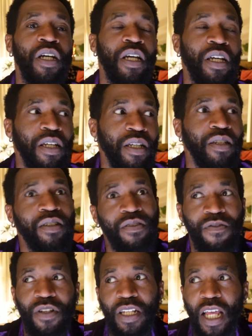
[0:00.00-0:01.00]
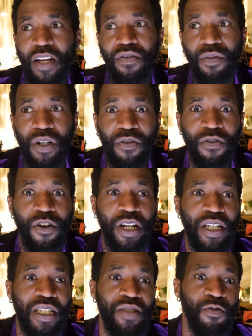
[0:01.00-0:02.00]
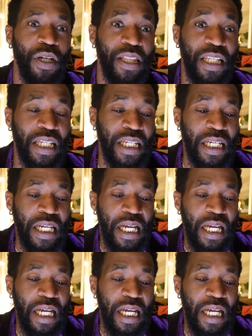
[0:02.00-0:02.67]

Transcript: and for the lack of a better phrase, with it.